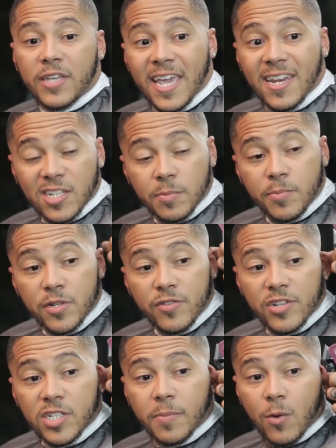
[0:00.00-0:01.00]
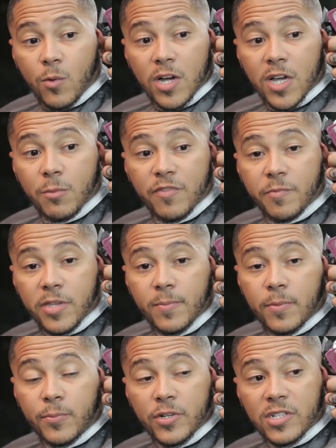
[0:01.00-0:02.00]
gain experience by working with
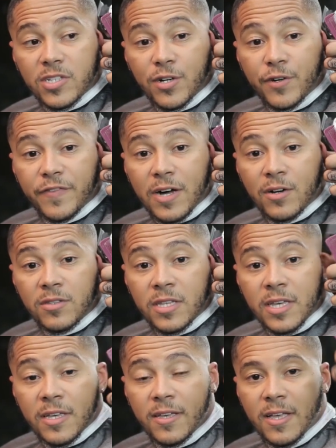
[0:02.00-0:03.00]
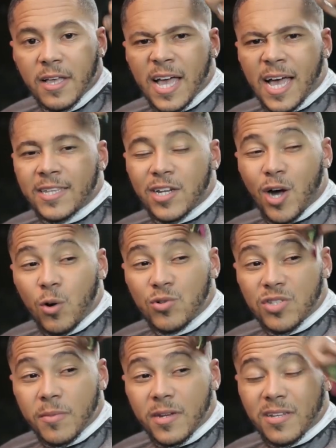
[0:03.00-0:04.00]
people, put yourself out there. And then
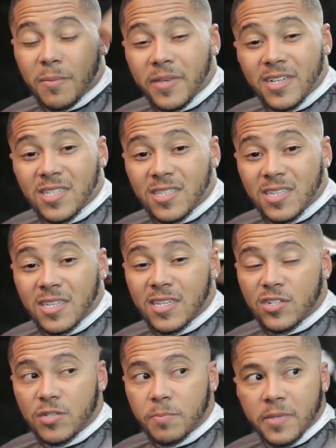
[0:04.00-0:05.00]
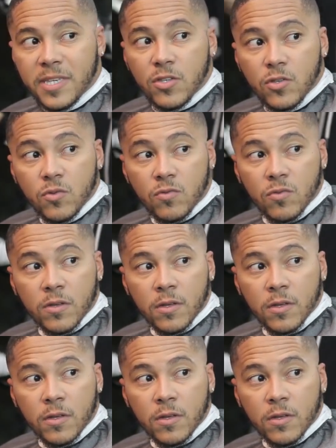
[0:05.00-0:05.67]
ultimately, the biggest thing is just be you.